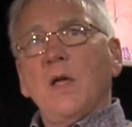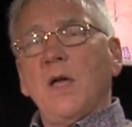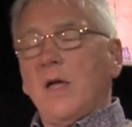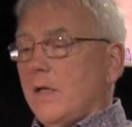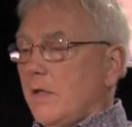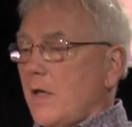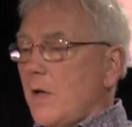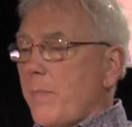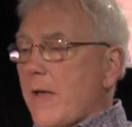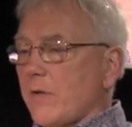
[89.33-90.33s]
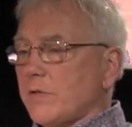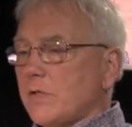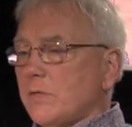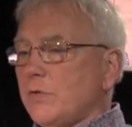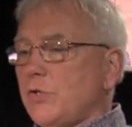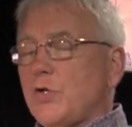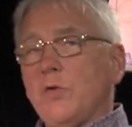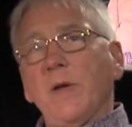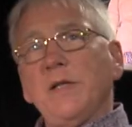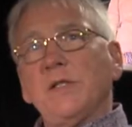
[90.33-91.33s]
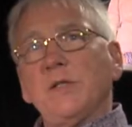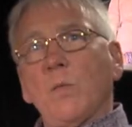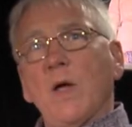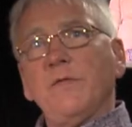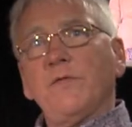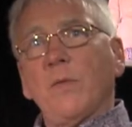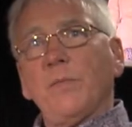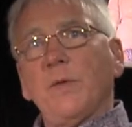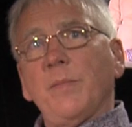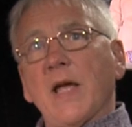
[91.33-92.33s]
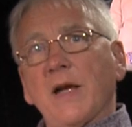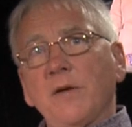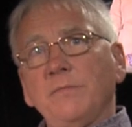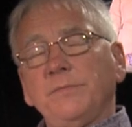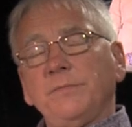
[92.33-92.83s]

uh, about two meters away from the piano